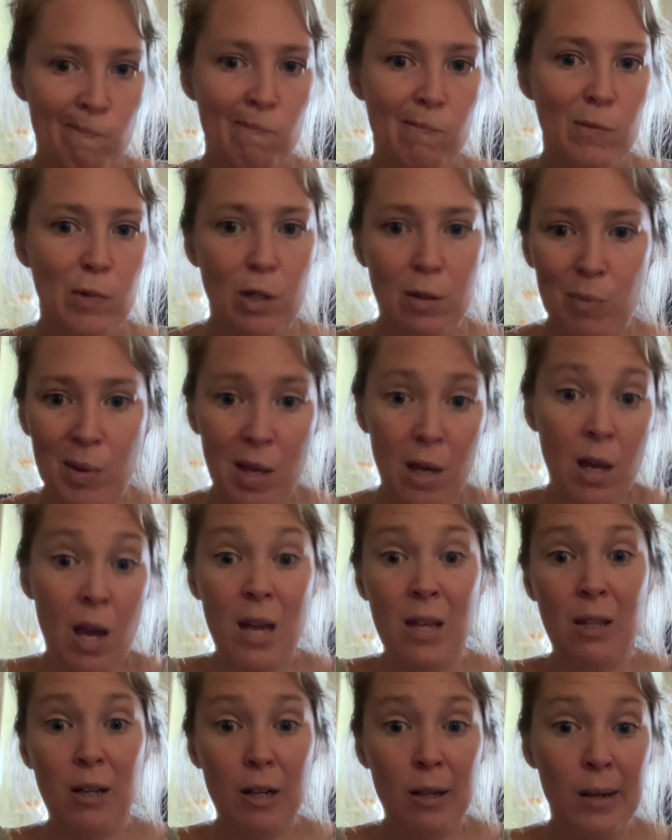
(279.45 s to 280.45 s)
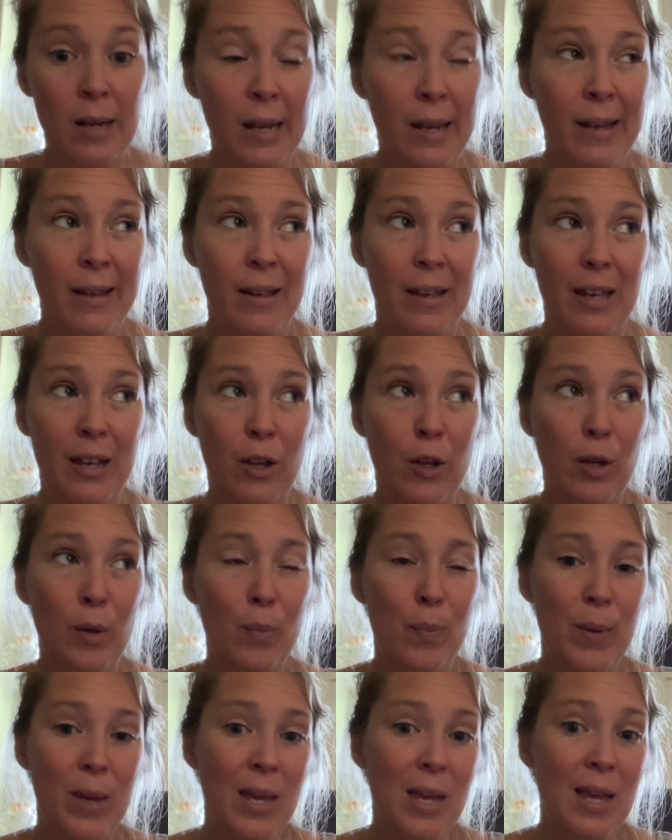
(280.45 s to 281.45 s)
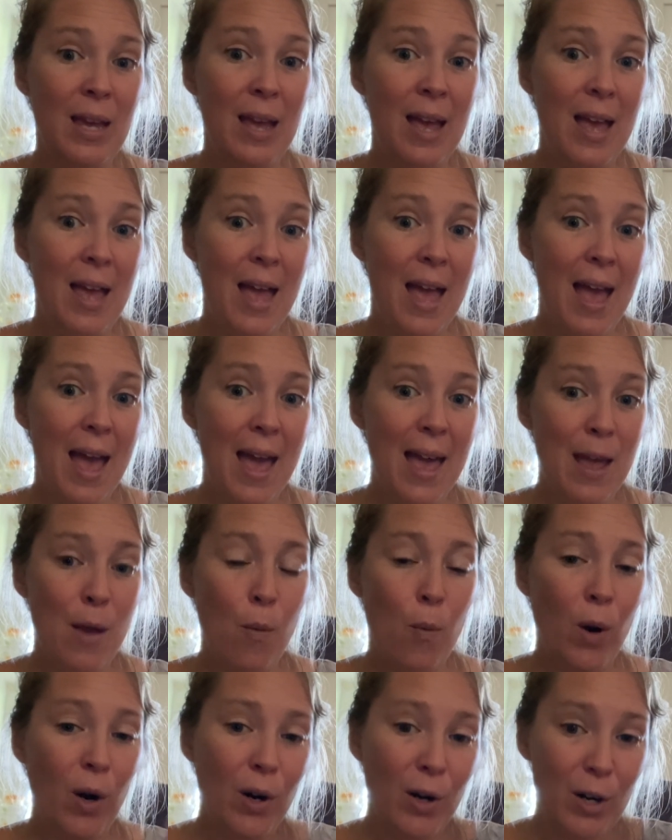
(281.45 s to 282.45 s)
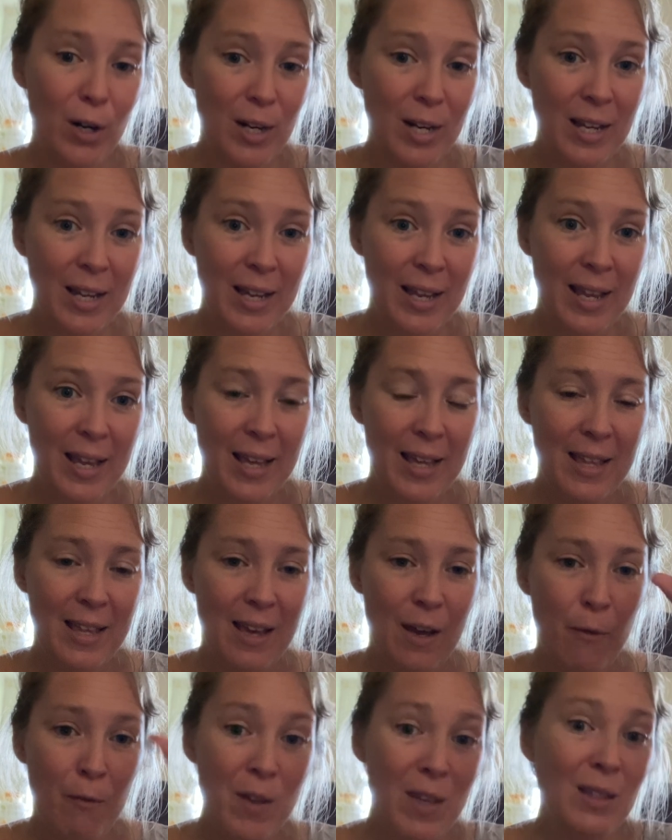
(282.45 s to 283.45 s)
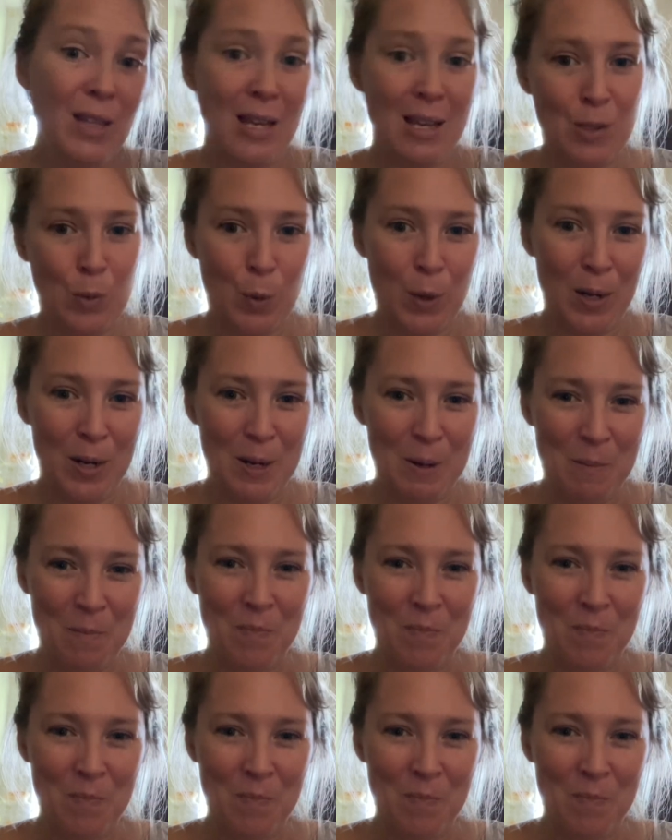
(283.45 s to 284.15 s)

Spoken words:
could be a color, it could be a word, a feelings word.